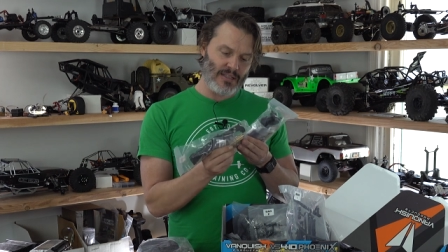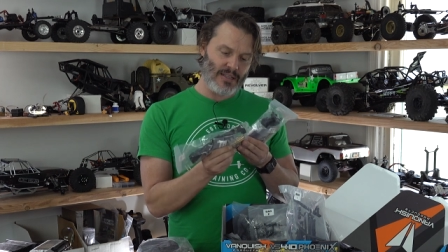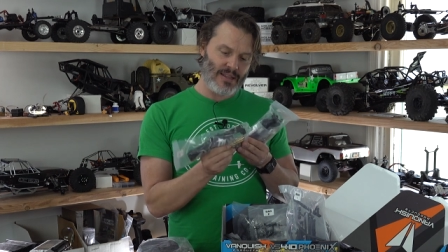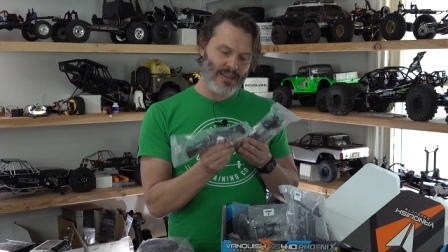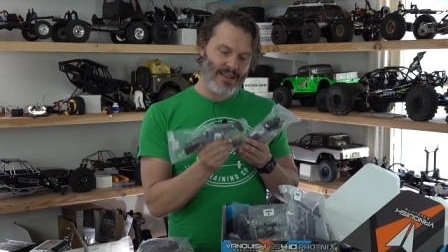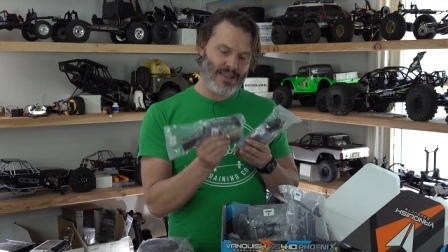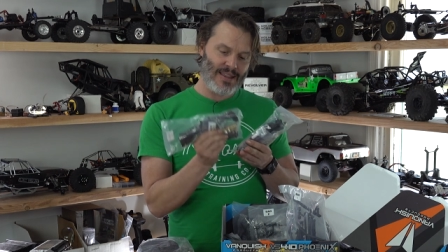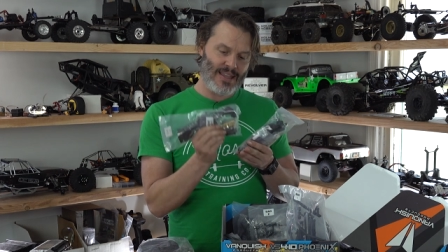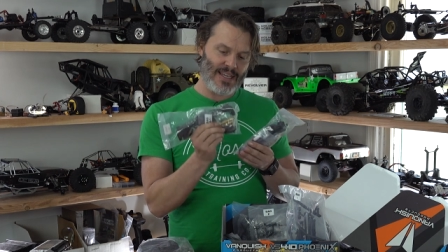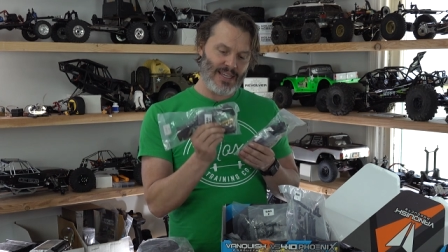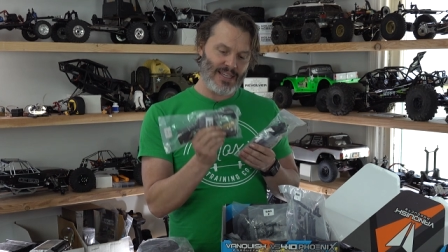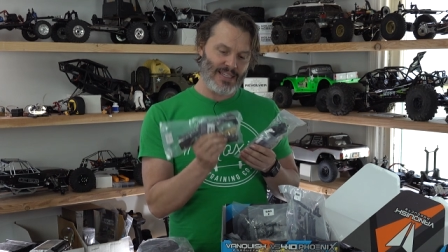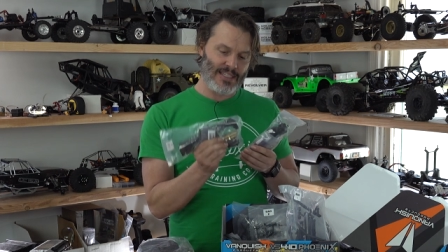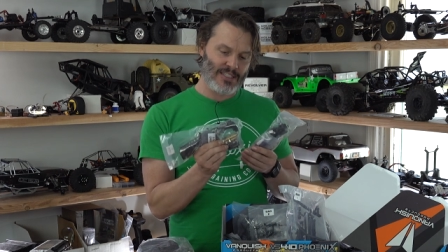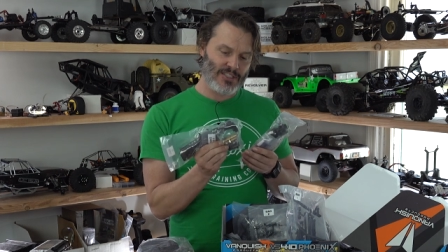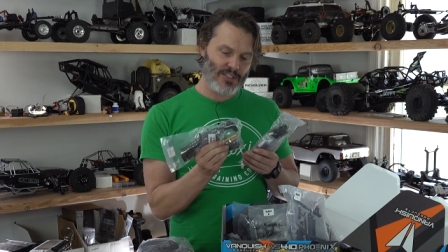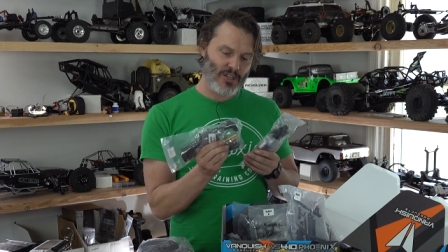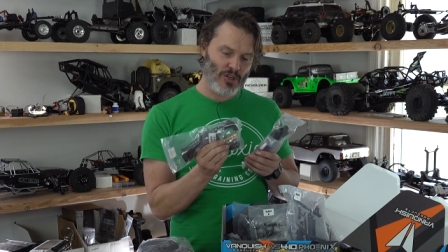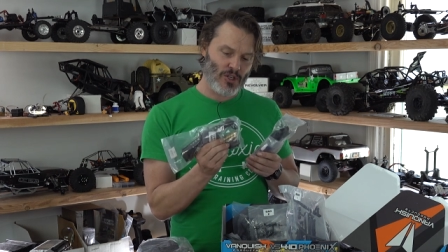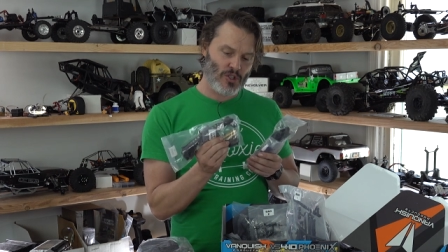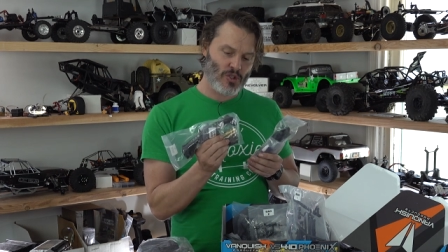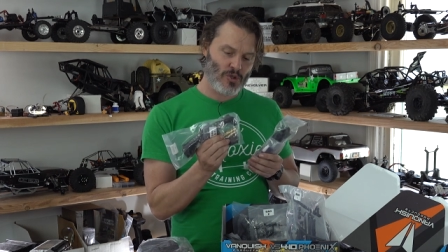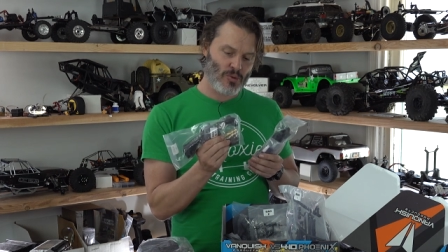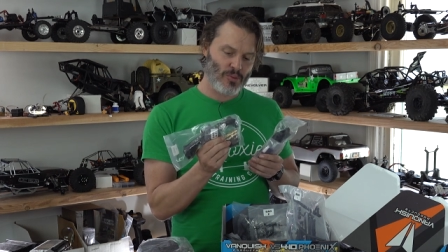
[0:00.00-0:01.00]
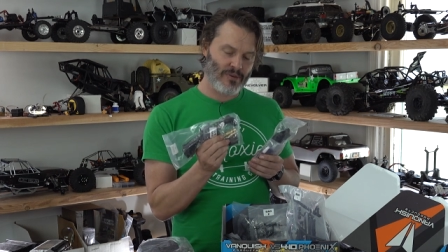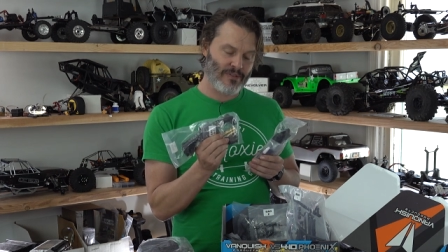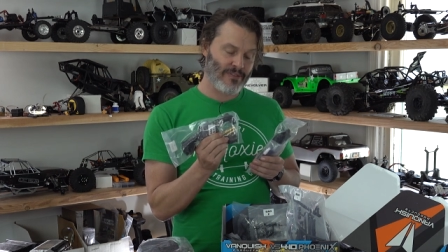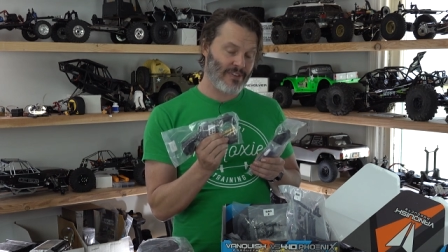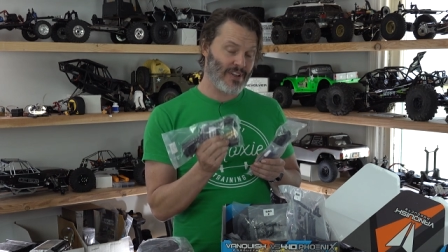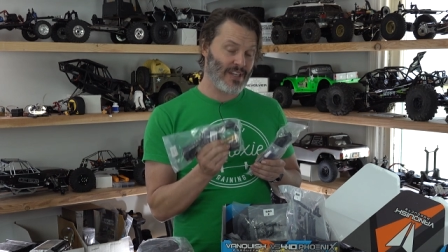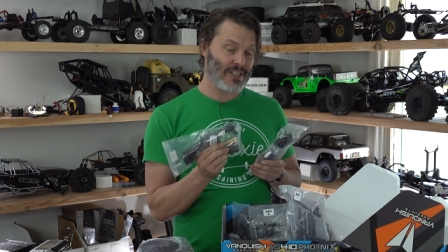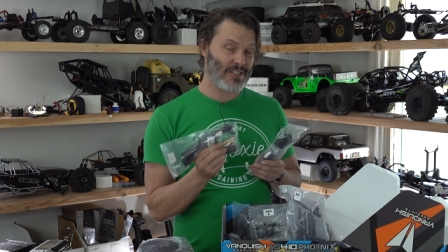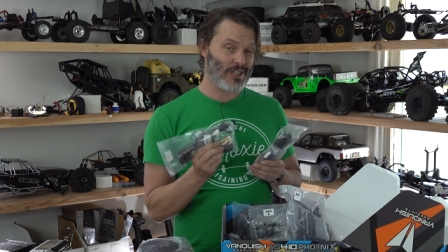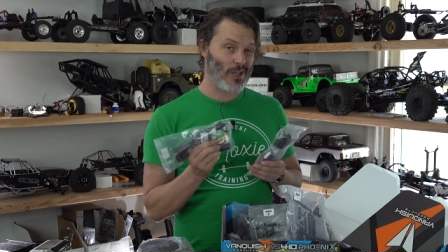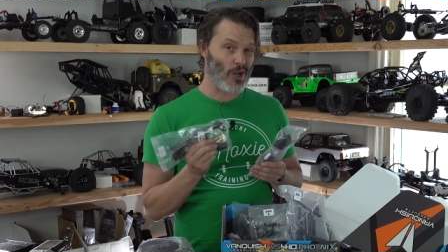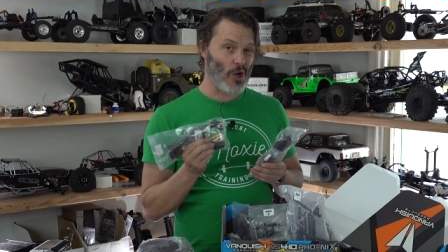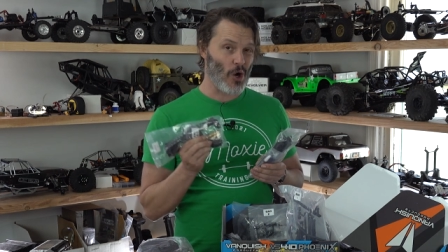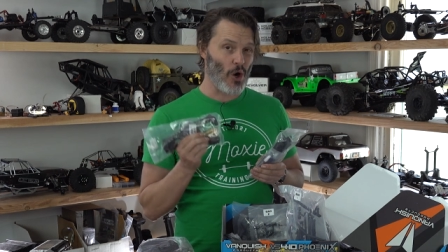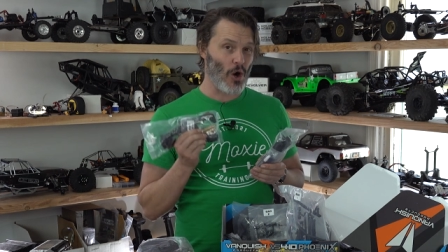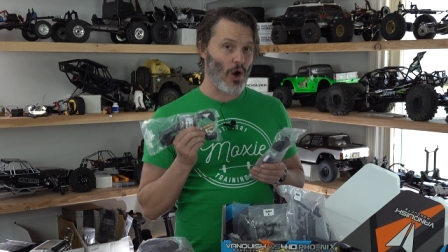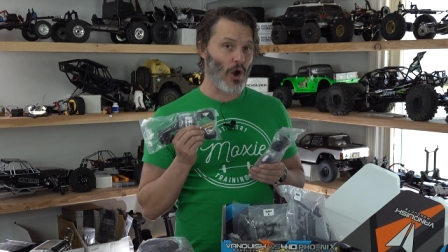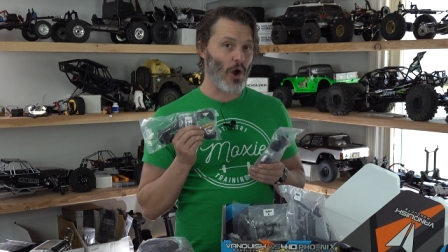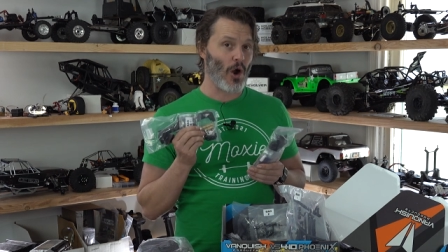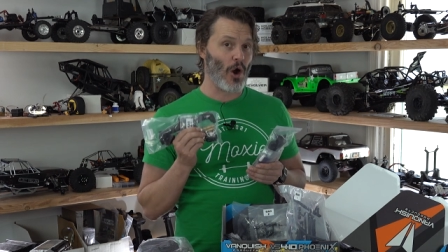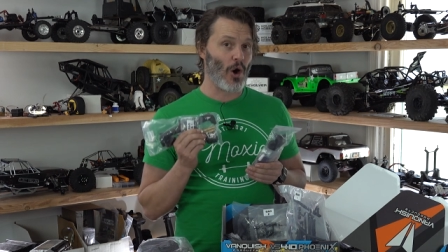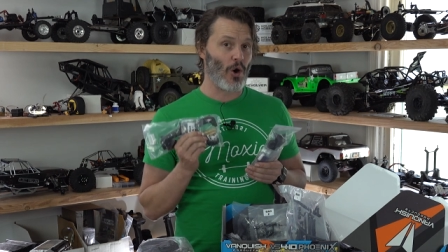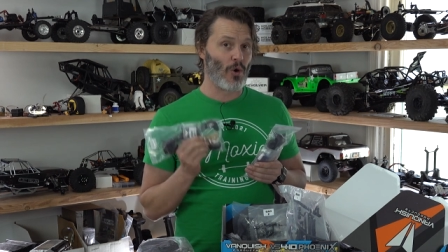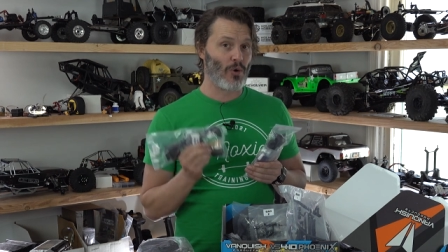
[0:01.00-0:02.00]
these are to prevent
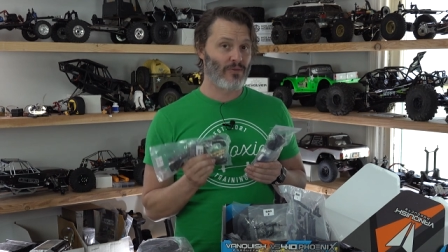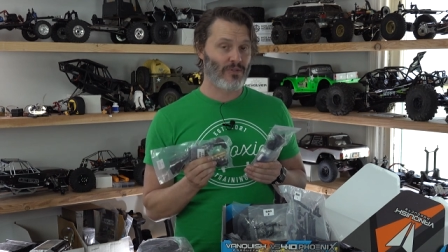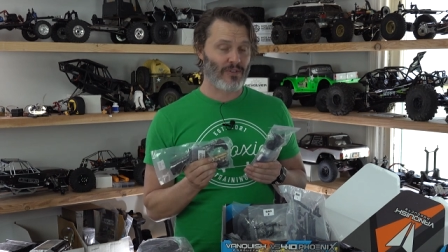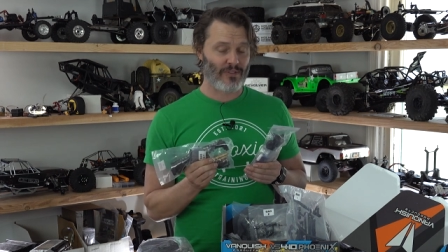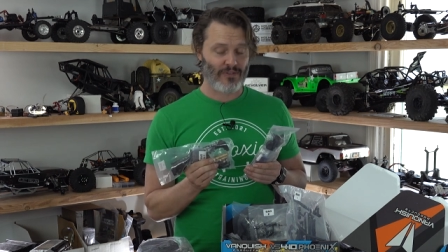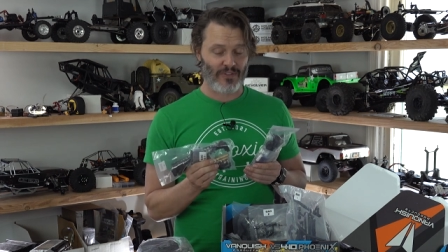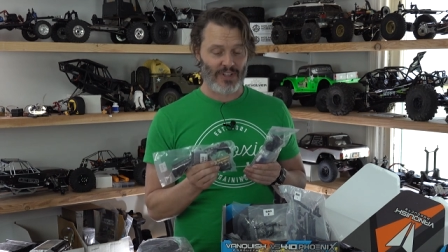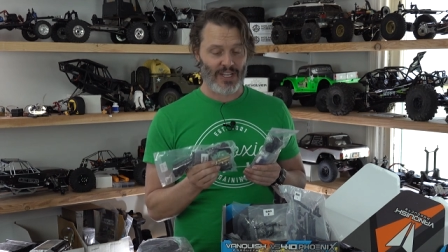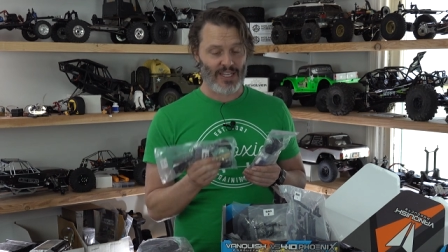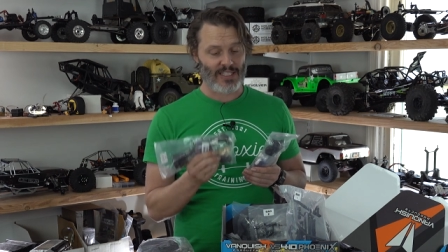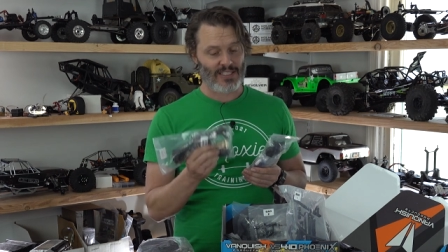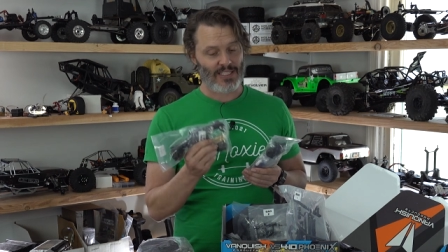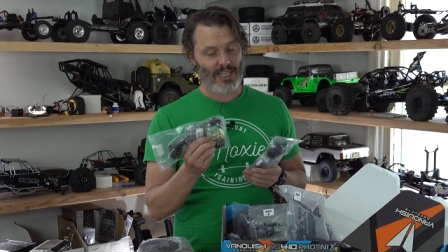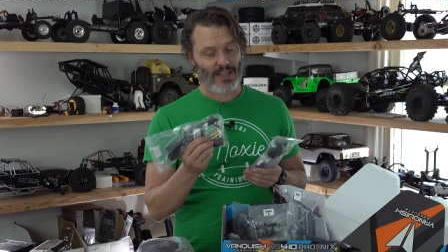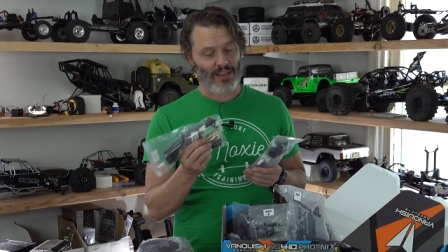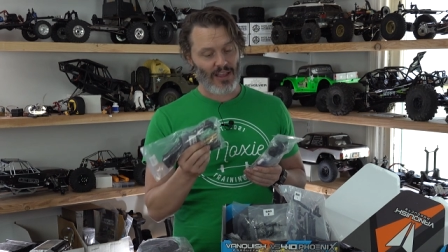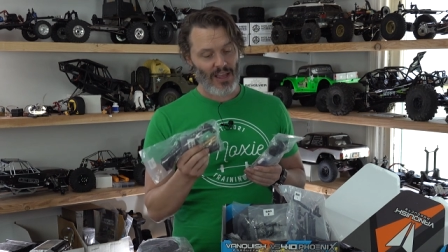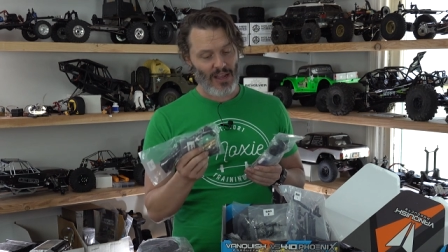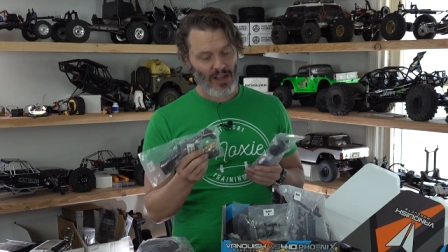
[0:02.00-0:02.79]
overflexing.